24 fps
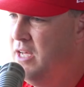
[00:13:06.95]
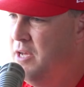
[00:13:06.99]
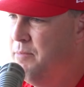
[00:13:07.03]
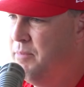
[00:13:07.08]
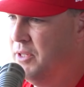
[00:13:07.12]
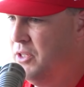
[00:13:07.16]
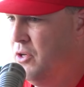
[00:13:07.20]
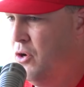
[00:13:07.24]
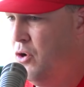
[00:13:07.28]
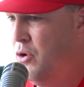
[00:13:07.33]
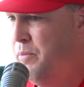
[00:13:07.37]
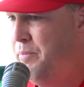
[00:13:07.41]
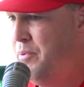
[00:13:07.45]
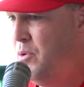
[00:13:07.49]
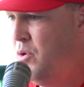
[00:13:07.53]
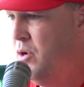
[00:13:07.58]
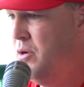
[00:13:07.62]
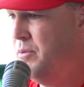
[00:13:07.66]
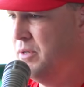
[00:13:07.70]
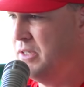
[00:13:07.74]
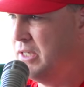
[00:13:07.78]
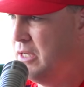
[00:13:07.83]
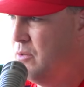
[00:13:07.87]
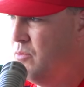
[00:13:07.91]
But the whole
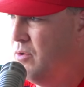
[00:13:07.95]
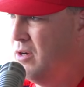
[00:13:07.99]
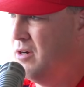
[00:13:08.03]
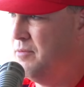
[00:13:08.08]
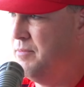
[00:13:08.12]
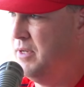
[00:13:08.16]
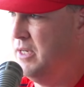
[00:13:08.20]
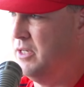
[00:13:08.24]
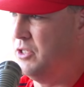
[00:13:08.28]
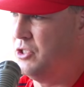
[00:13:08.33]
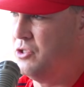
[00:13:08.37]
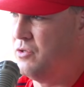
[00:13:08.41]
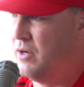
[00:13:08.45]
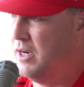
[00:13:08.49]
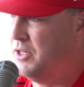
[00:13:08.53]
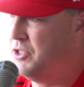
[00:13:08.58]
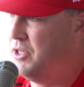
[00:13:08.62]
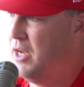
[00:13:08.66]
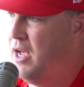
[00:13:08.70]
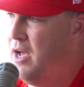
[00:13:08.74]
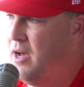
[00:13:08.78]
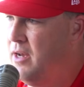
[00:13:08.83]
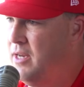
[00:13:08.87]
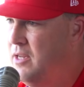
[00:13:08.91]
point was he wanted me to
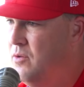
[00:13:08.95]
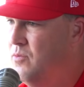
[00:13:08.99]
stretch out.